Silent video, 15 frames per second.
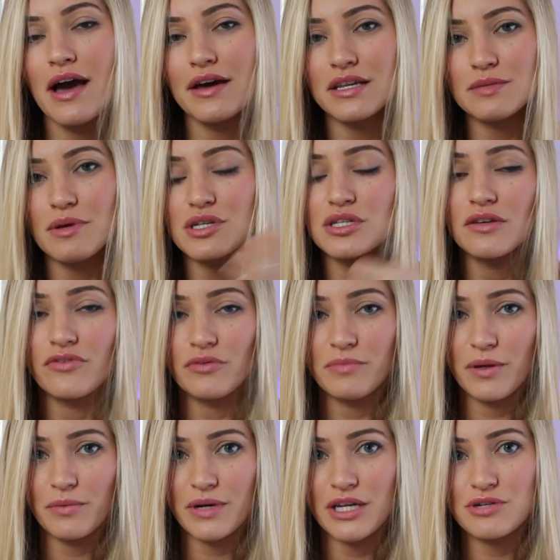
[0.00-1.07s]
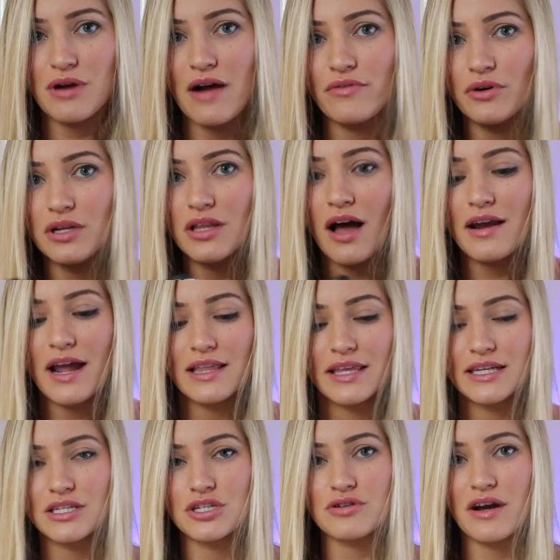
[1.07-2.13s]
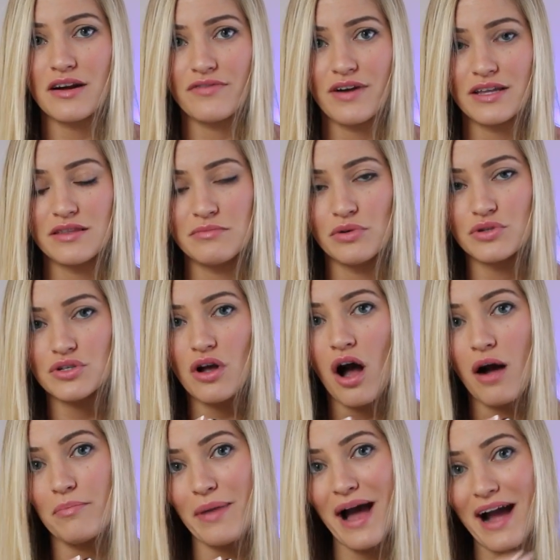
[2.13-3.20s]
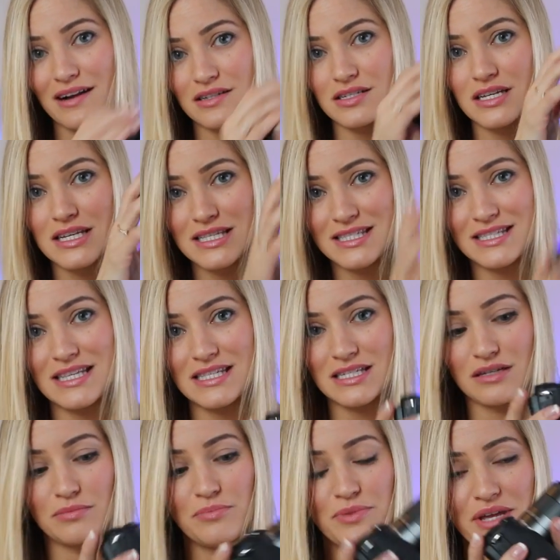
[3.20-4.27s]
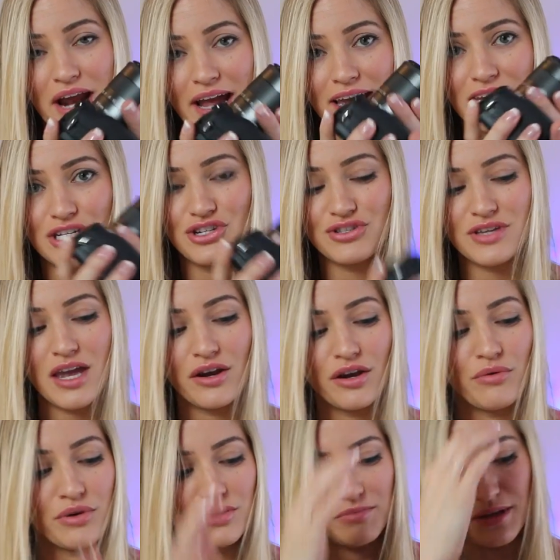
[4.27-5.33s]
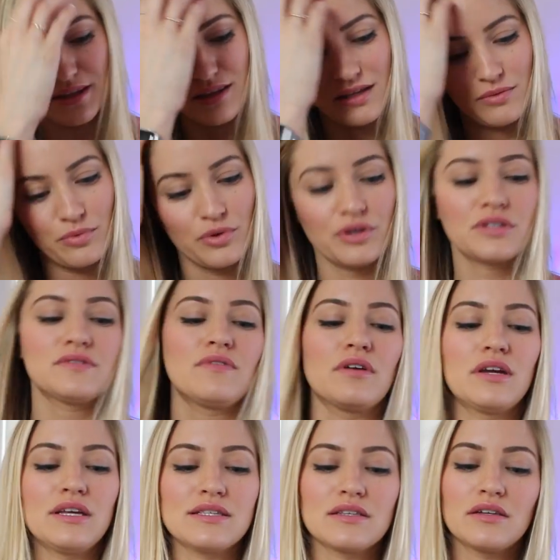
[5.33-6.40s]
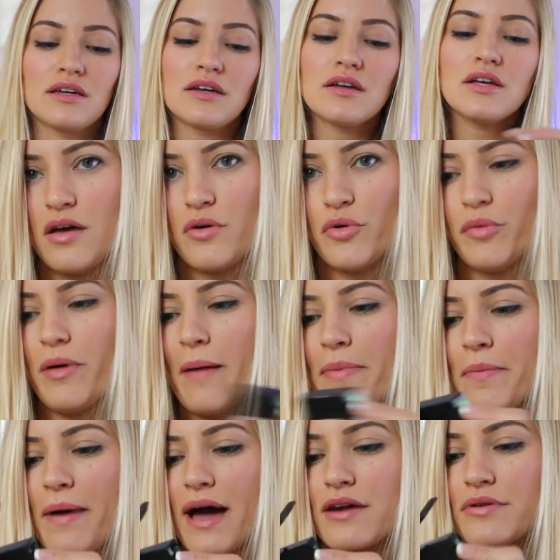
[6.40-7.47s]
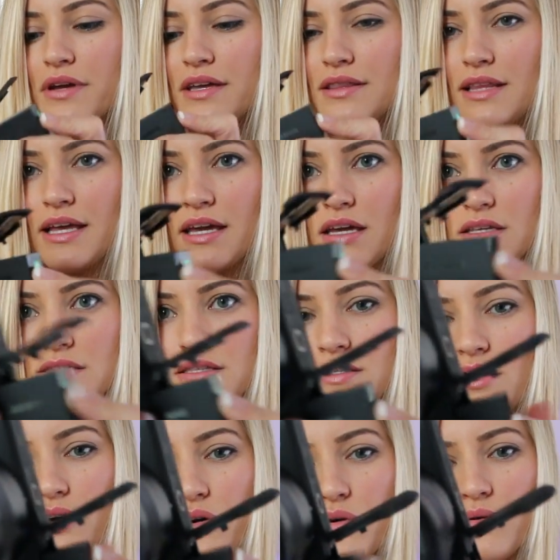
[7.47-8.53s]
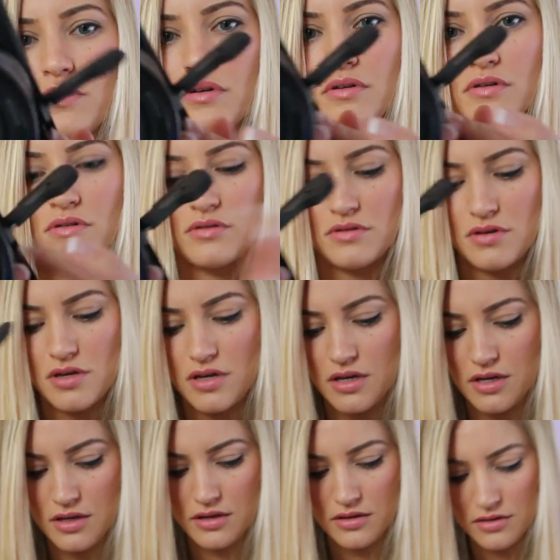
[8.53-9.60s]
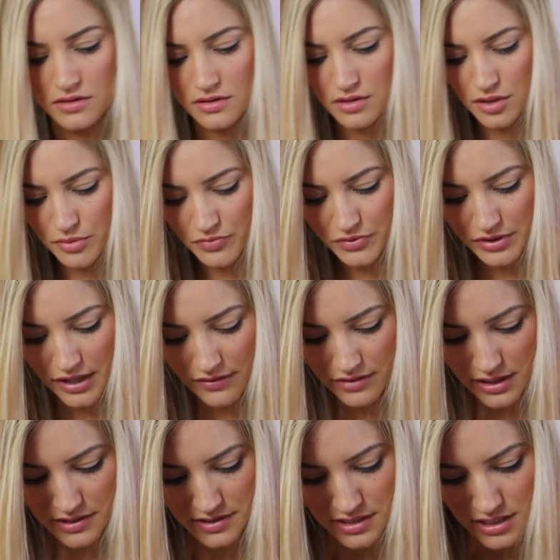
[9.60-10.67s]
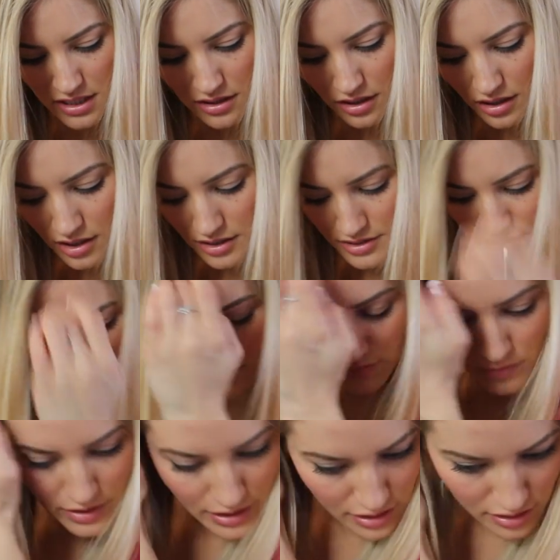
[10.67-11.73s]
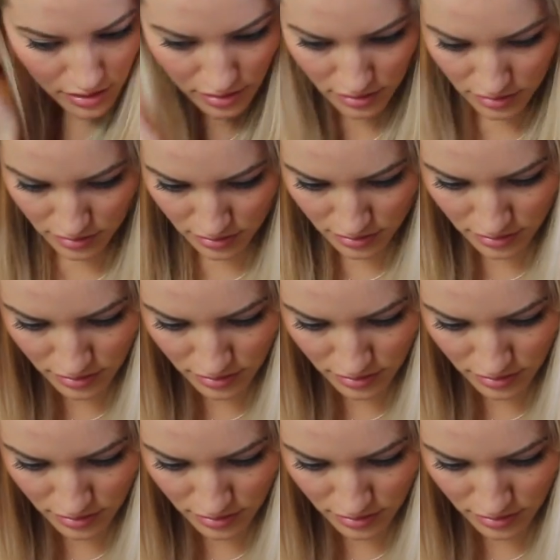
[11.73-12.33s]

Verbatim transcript: And especially for me when I travel a lot, I like to try to find the most compact system that I can just carry with me that works very easily. We'll pop the battery in like so. Hopefully I have an SD card somewhere.